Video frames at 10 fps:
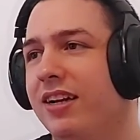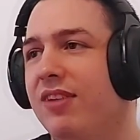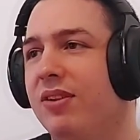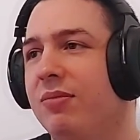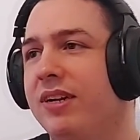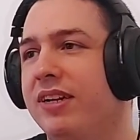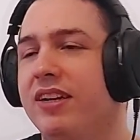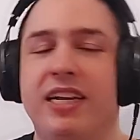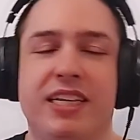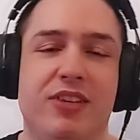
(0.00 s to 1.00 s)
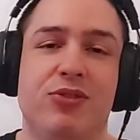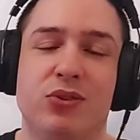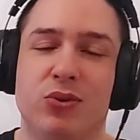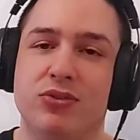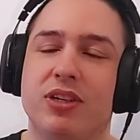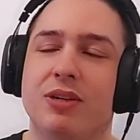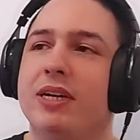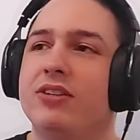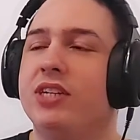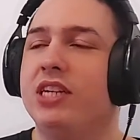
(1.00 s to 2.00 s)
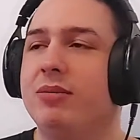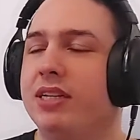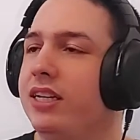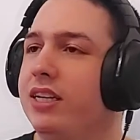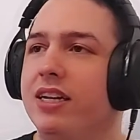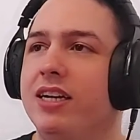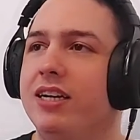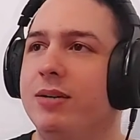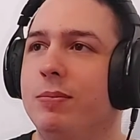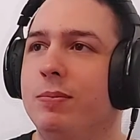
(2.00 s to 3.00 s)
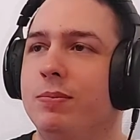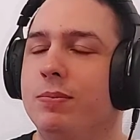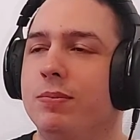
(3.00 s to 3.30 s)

I feel bad that like it took so come back to NME.